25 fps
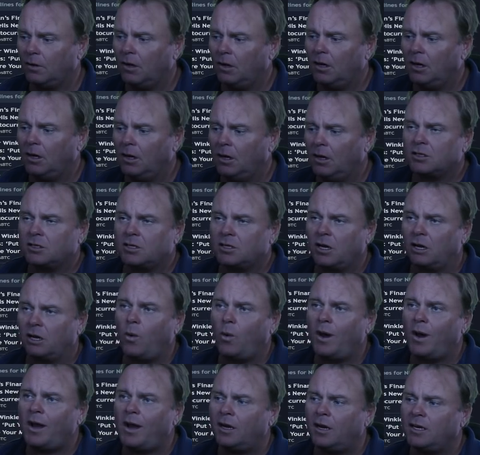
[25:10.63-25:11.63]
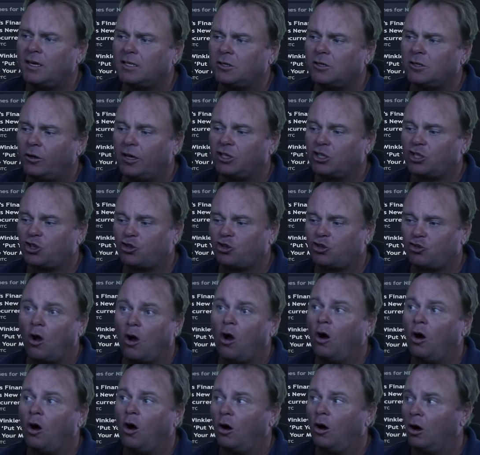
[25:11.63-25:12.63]
So the weekly's looking
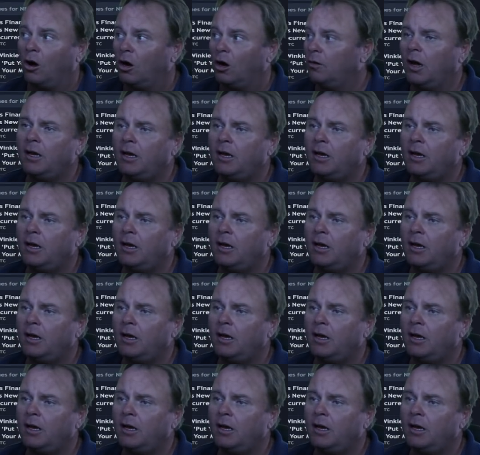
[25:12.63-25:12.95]
strong, right?